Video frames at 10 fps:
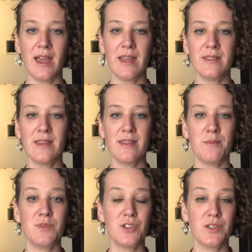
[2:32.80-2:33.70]
and the
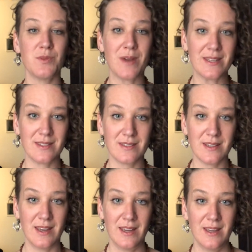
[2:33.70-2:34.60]
thumbs just
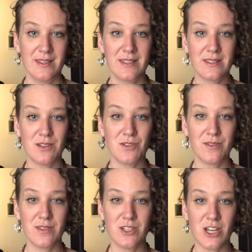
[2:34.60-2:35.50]
rest the center
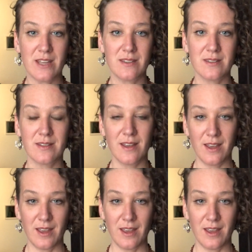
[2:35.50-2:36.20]
of the chest.